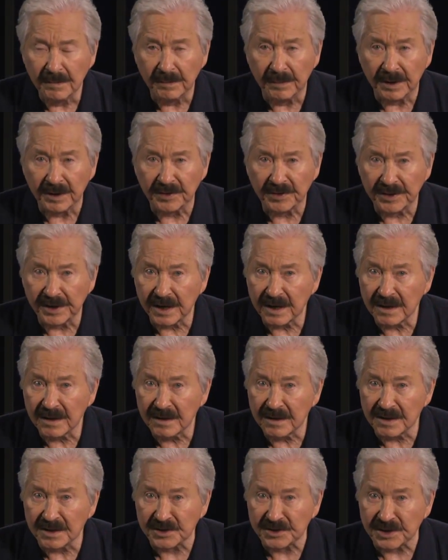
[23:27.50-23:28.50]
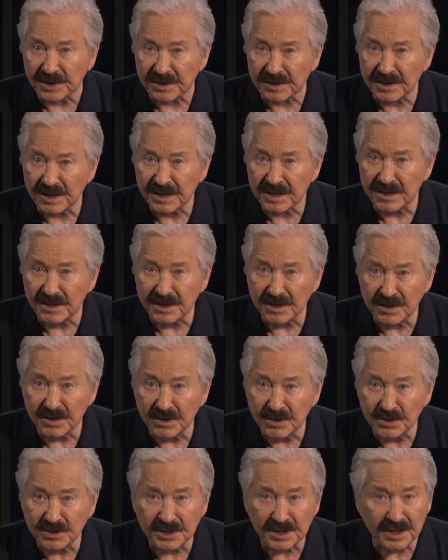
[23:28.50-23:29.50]
But there is good
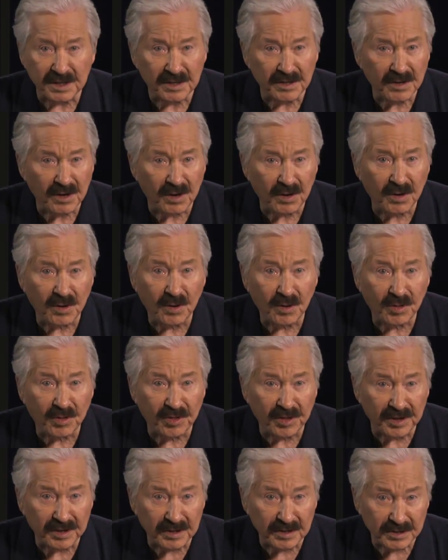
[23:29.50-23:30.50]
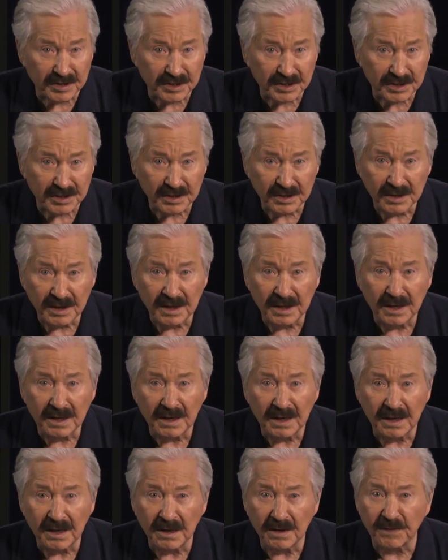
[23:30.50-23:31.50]
news in all this.
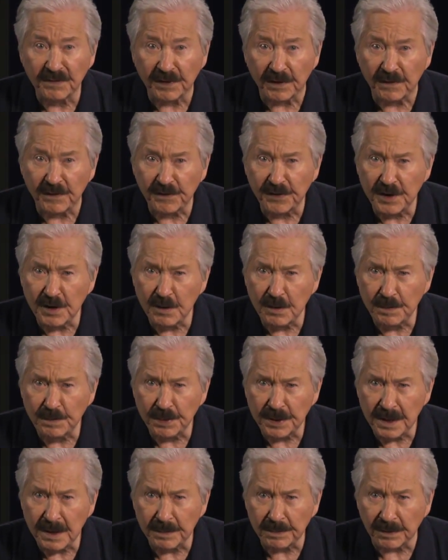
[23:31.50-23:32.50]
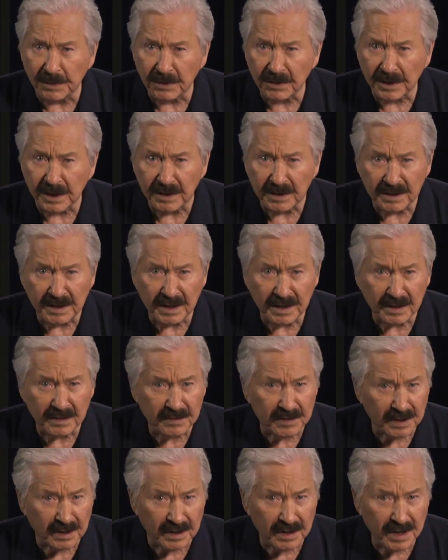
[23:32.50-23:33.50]
If a few people can
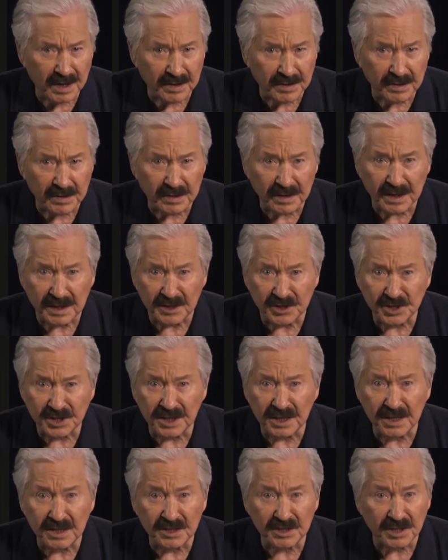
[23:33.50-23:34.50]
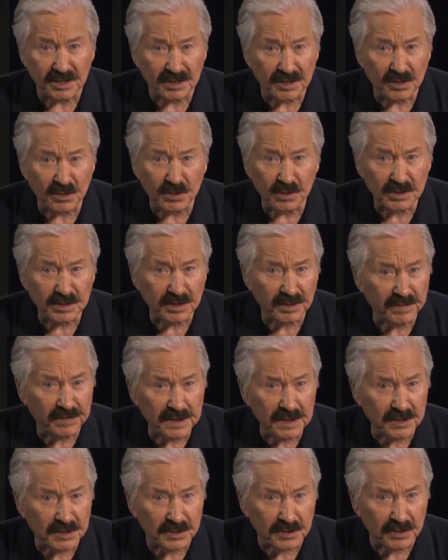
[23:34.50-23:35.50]
get together and change the course of
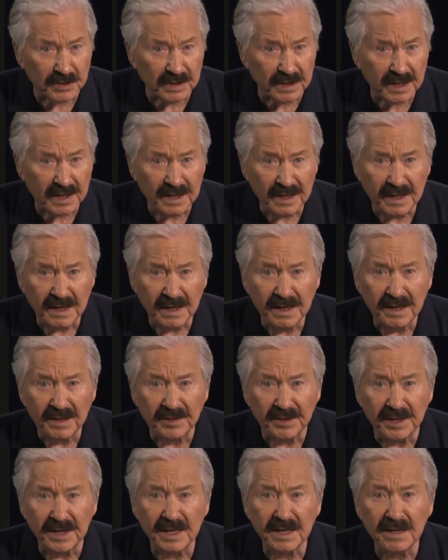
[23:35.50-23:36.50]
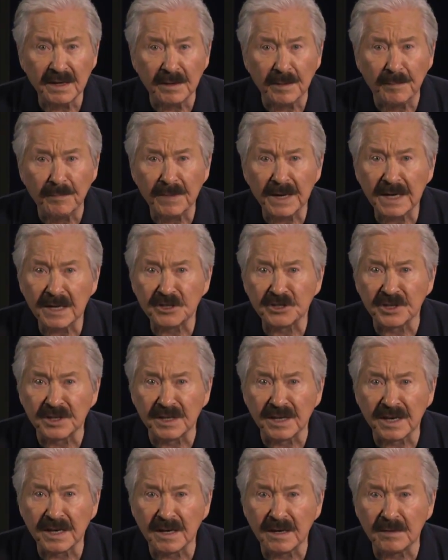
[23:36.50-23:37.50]
history, then
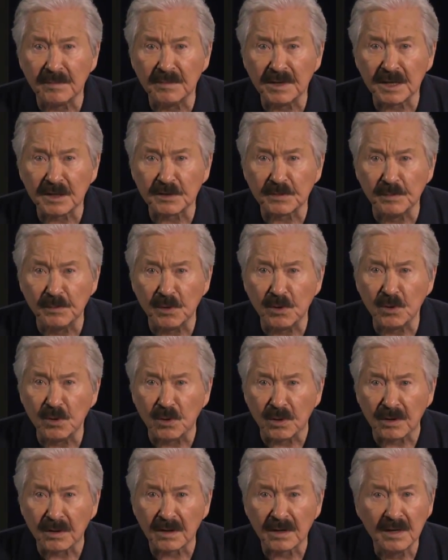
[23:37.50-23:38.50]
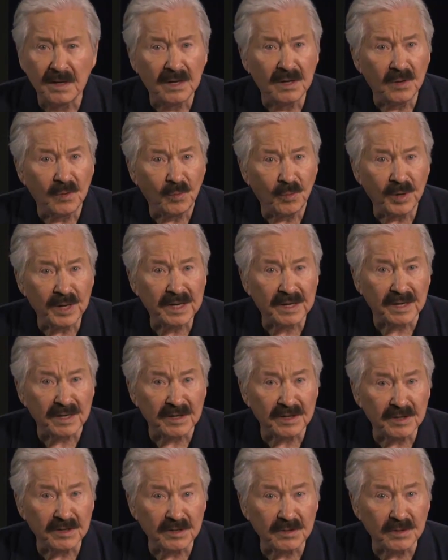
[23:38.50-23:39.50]
imagine how much more we
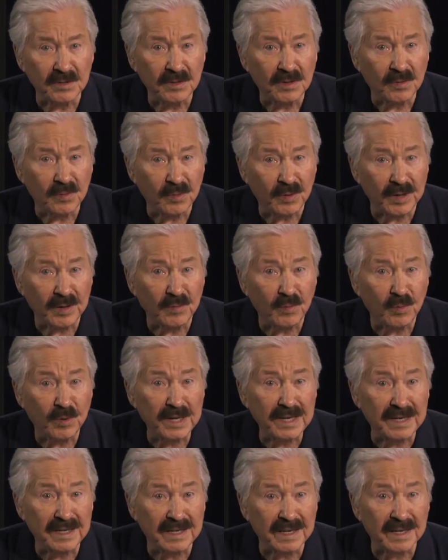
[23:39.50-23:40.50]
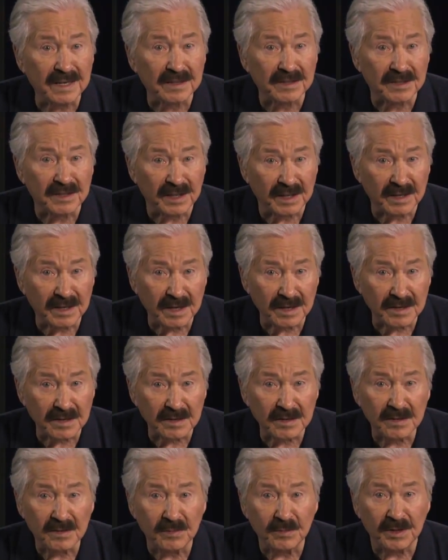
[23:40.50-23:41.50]
can do when we get
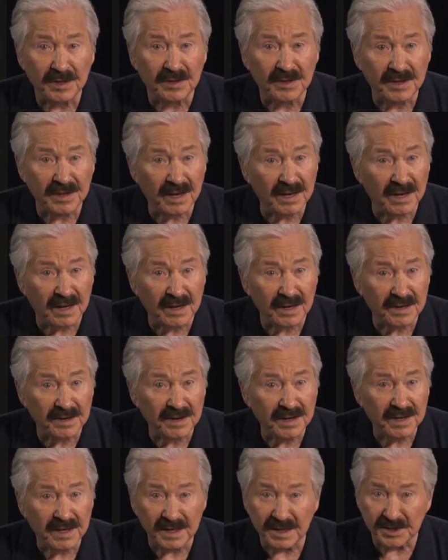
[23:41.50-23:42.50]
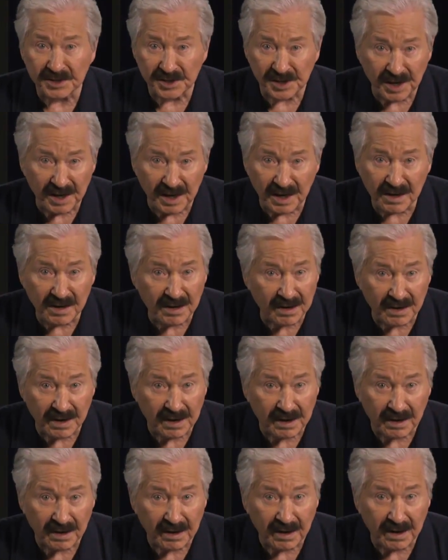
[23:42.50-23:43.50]
together with God as our
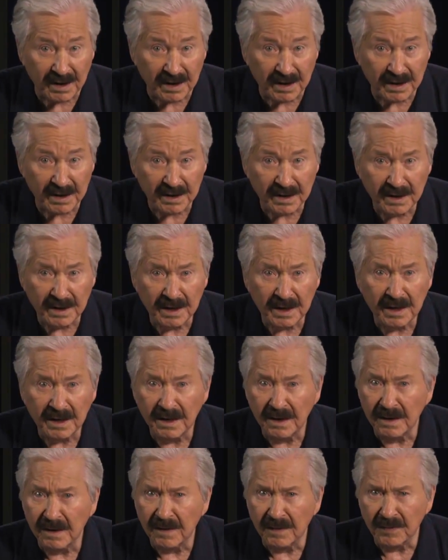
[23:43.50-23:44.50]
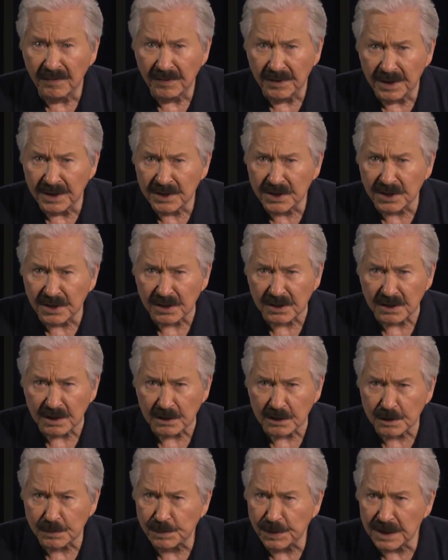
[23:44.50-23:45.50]
ally. This is
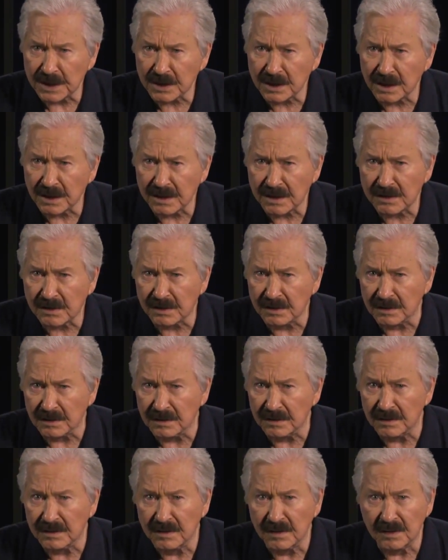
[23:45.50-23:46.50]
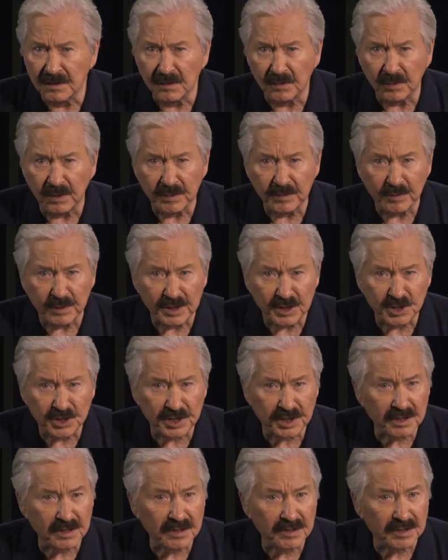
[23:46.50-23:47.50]
especially true when we
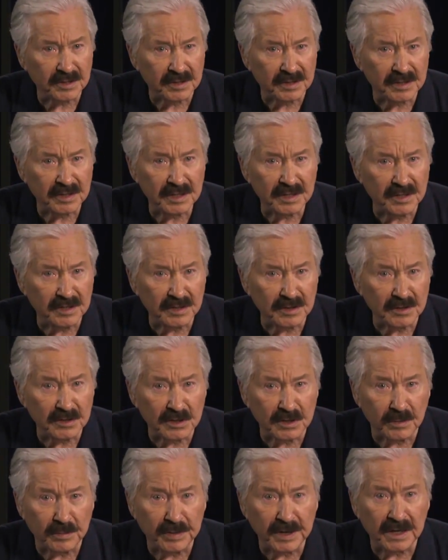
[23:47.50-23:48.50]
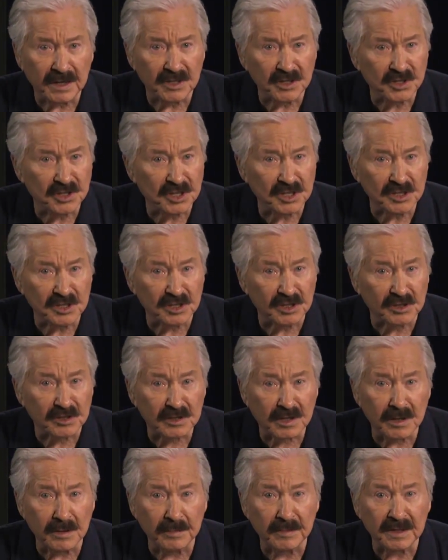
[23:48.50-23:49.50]
share the good news about Jesus
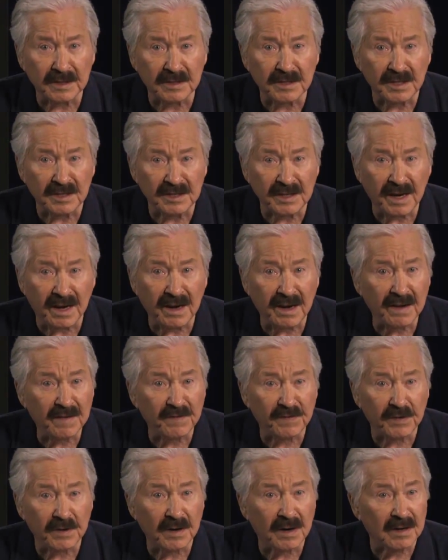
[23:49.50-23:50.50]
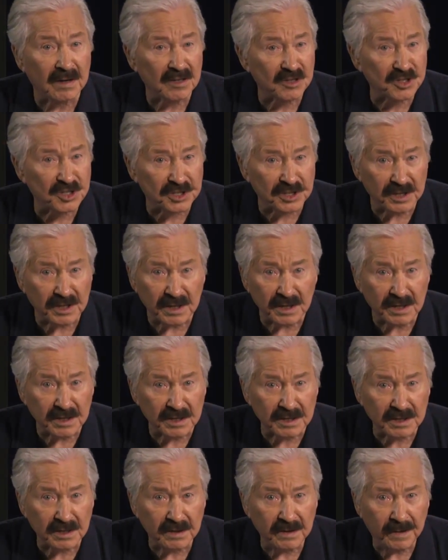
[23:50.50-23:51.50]
coming to die for our
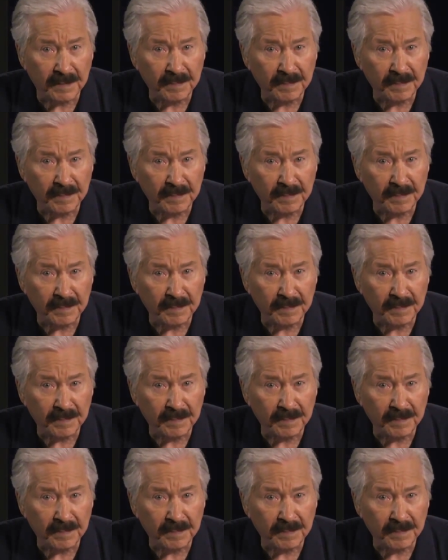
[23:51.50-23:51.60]
sins.